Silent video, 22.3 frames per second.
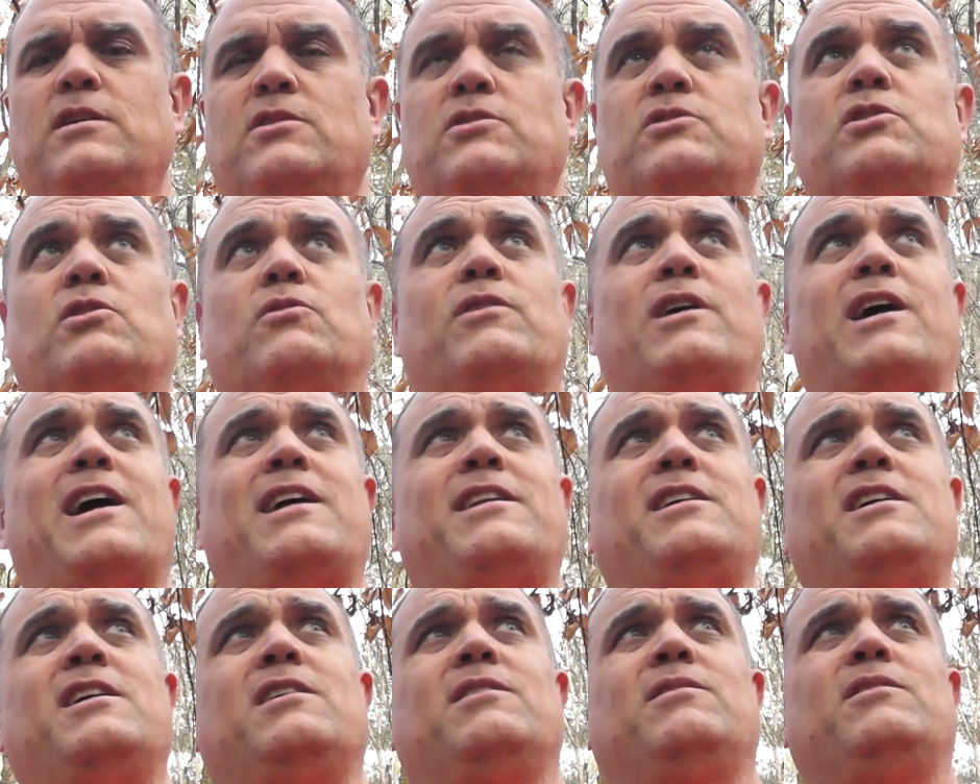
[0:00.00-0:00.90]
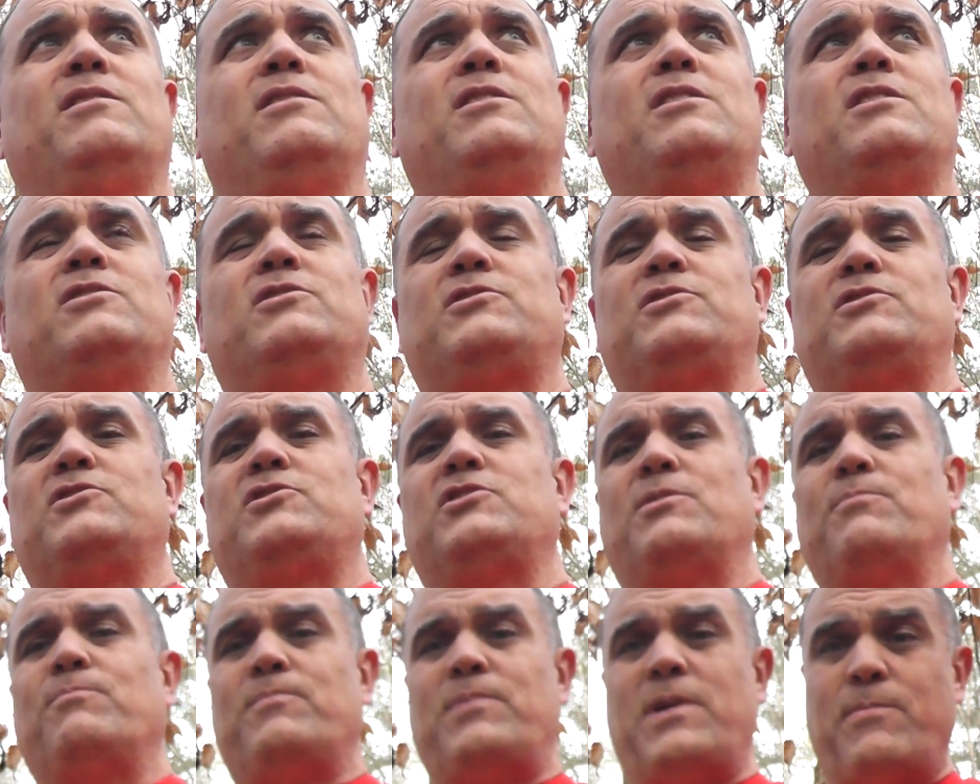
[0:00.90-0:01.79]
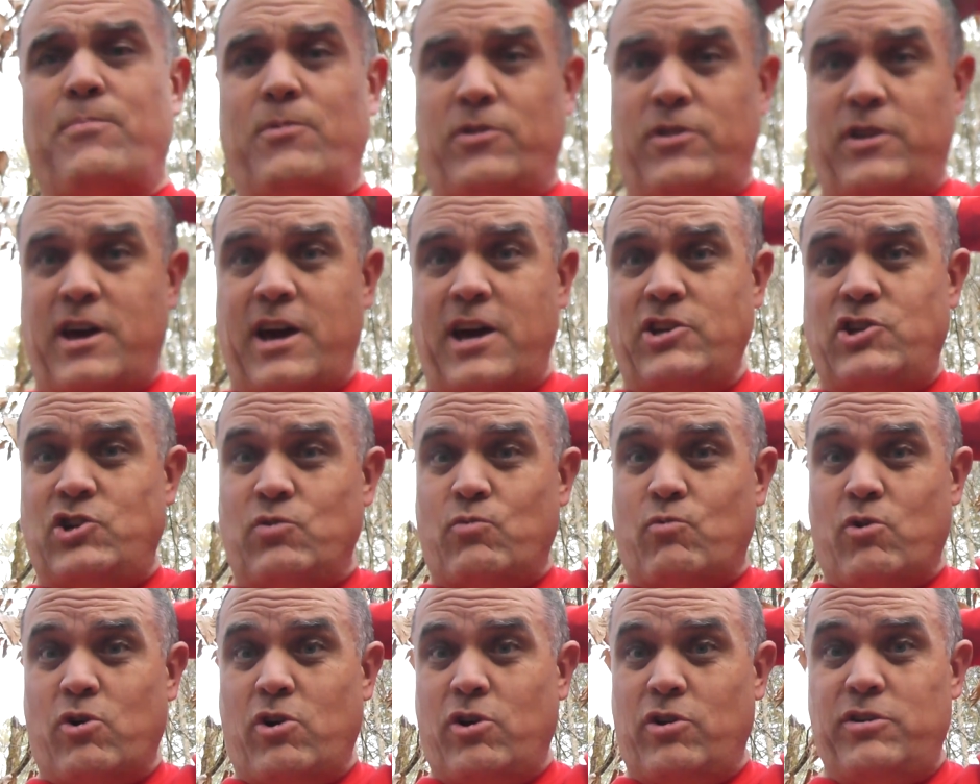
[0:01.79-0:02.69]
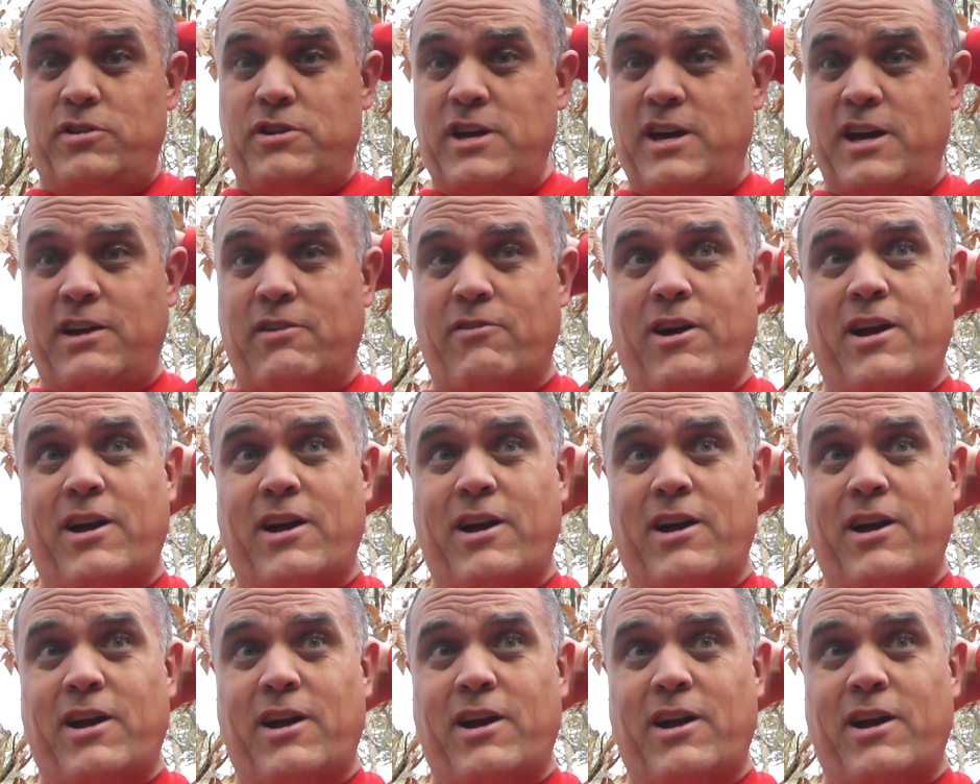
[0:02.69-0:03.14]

So the idea that, as some people in the ancient world did,